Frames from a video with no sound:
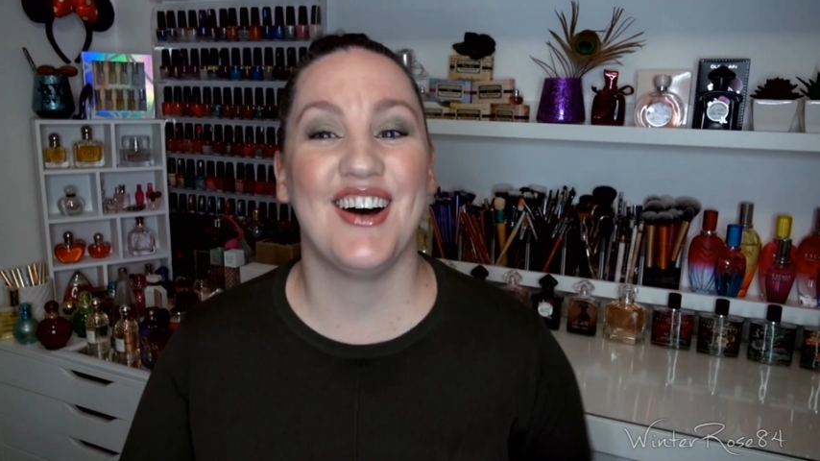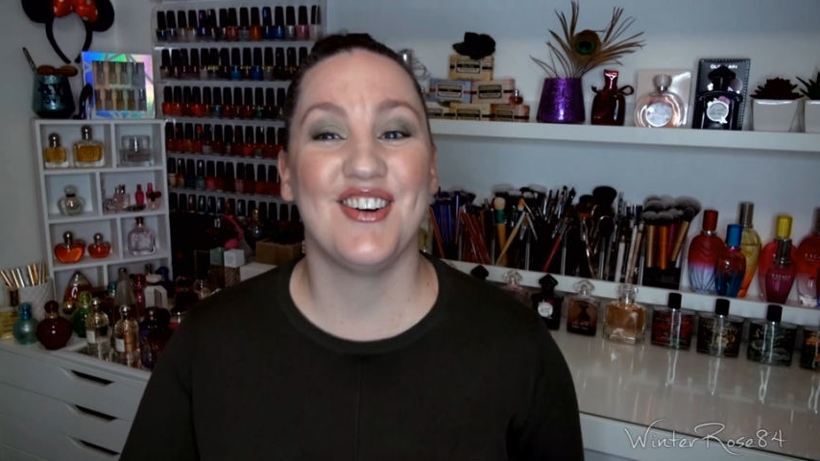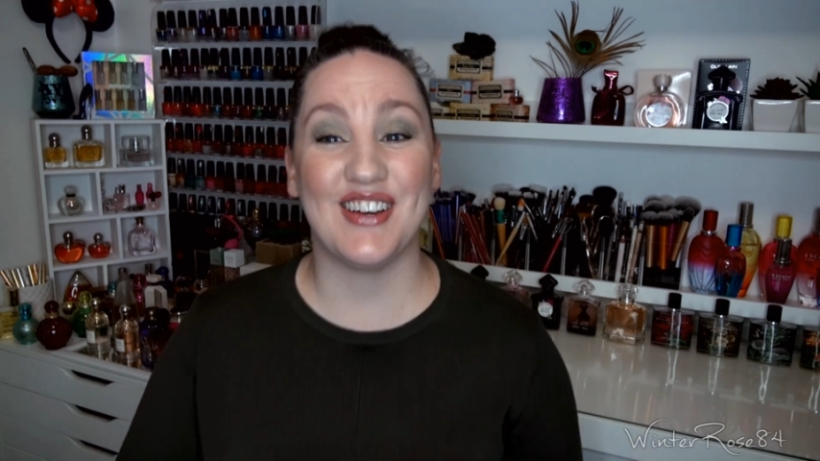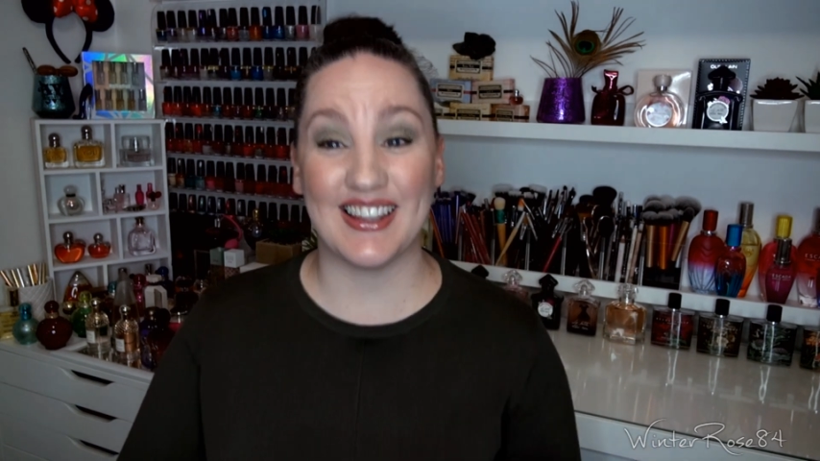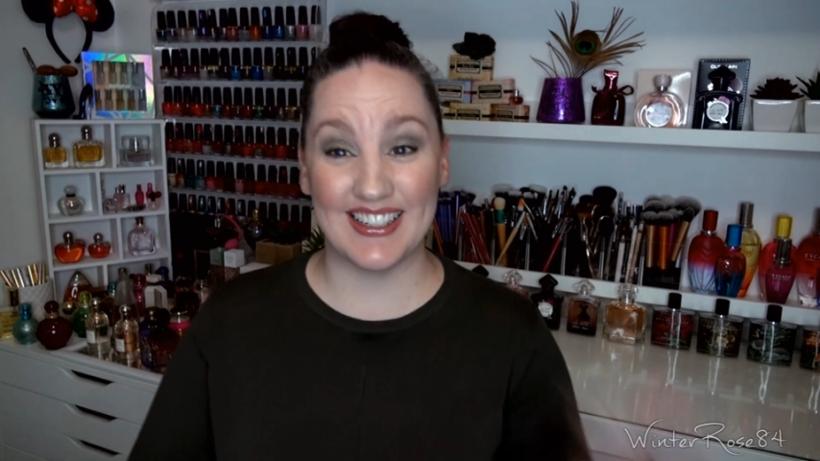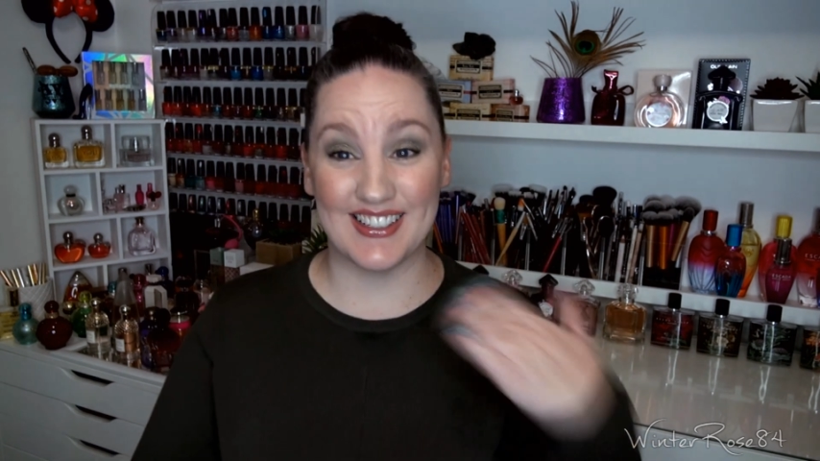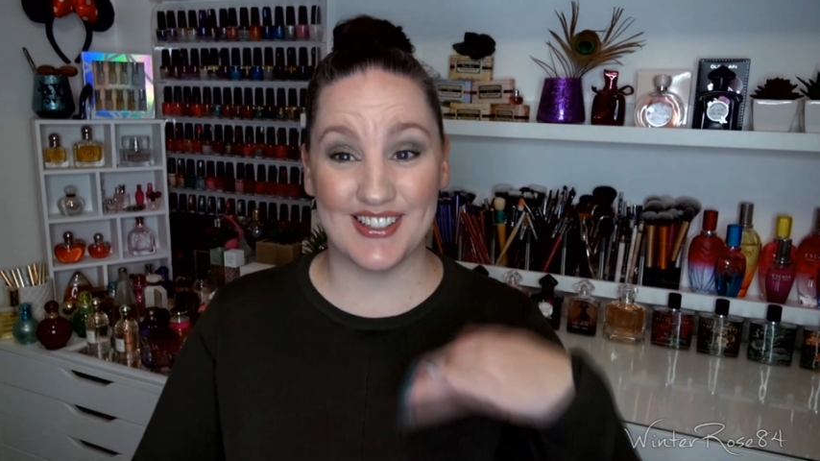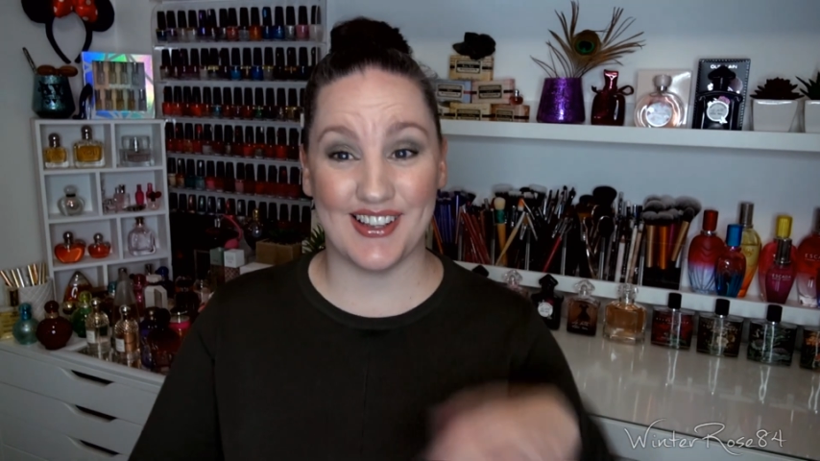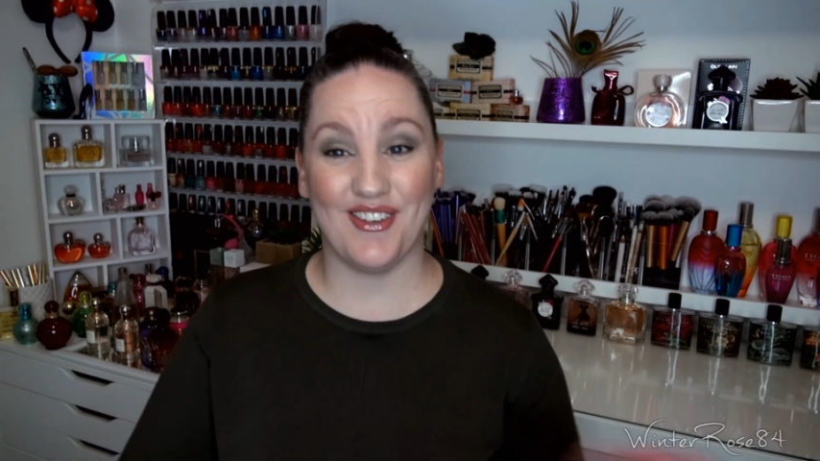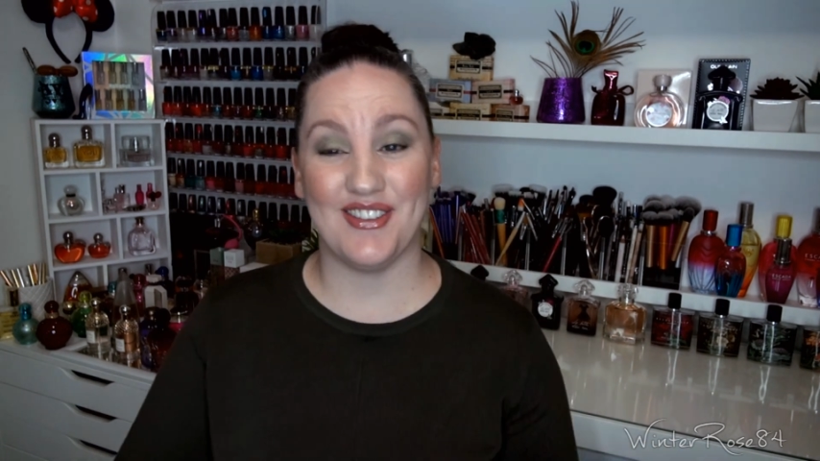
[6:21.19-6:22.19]
I think it's
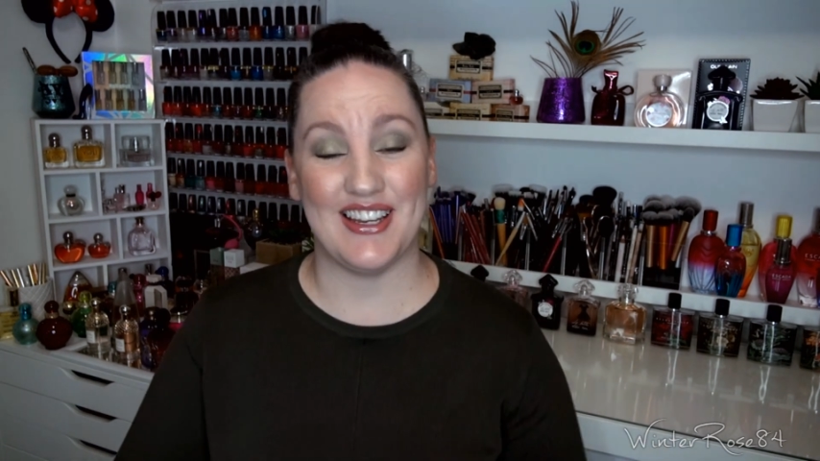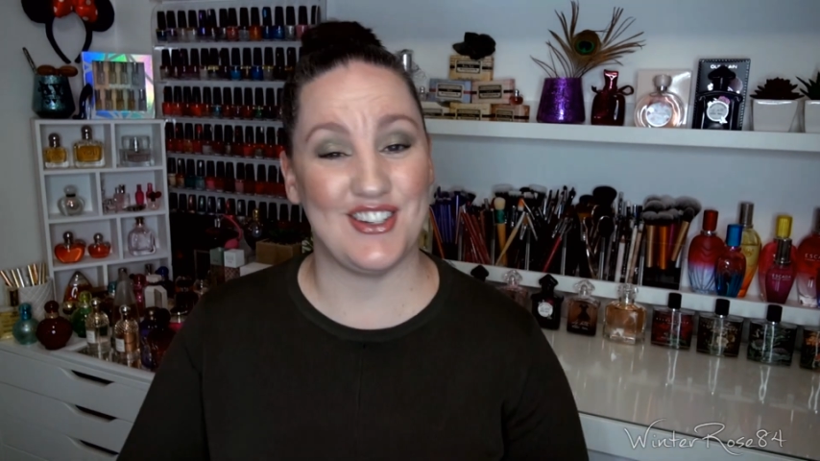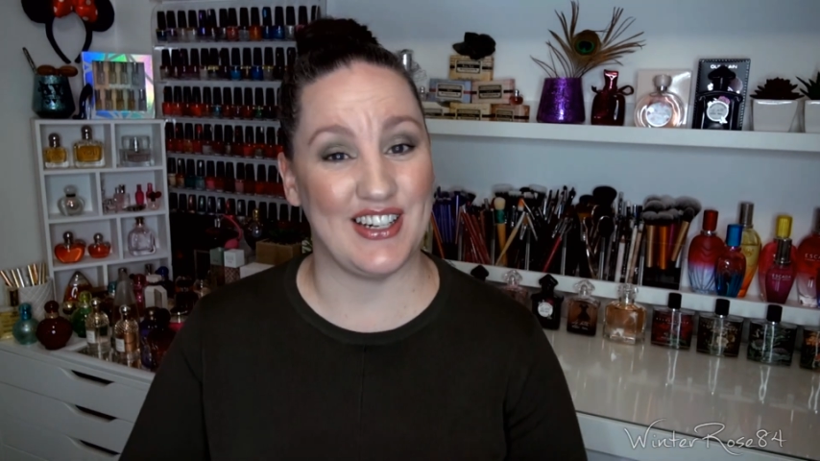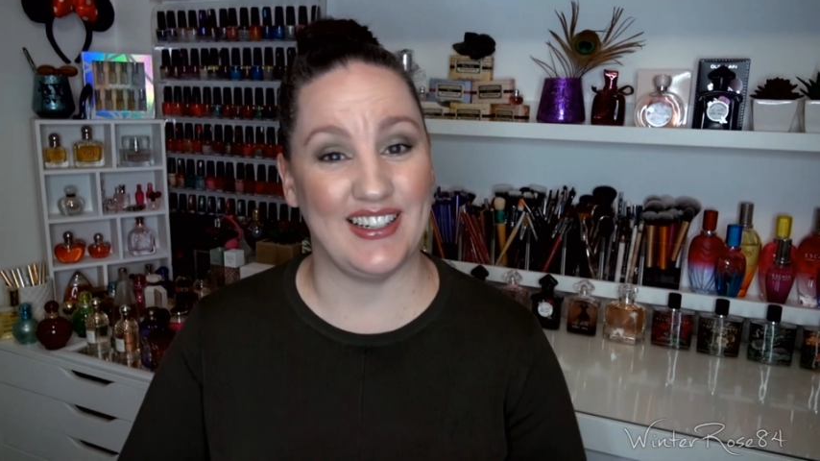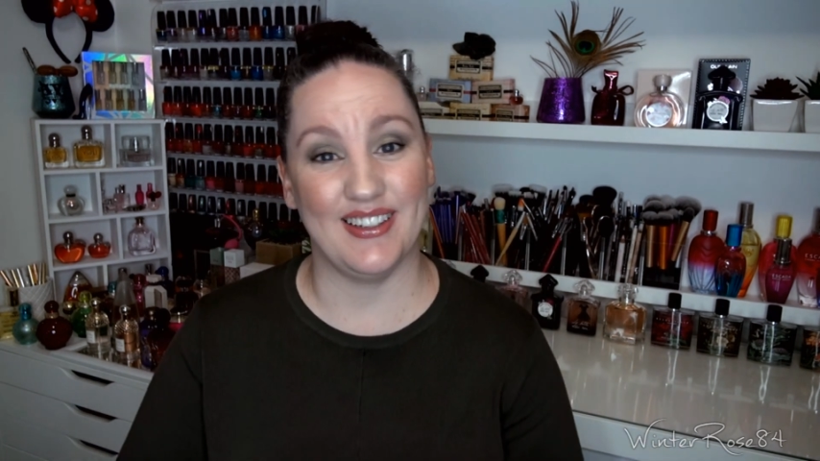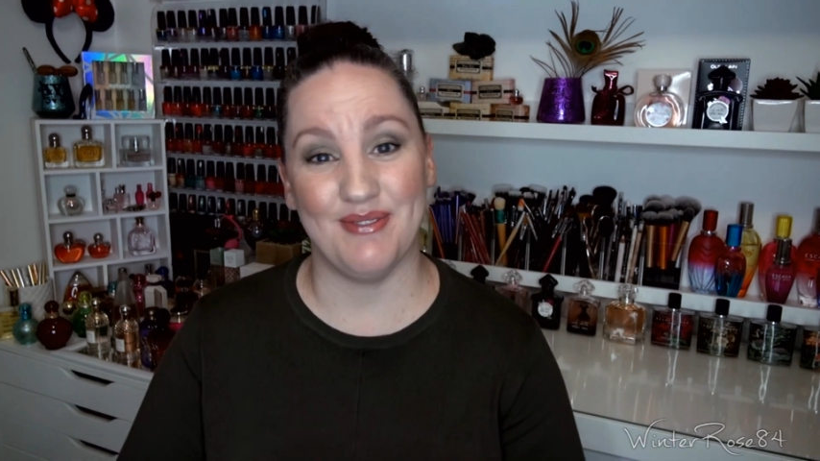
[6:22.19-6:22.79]
because I've got that gene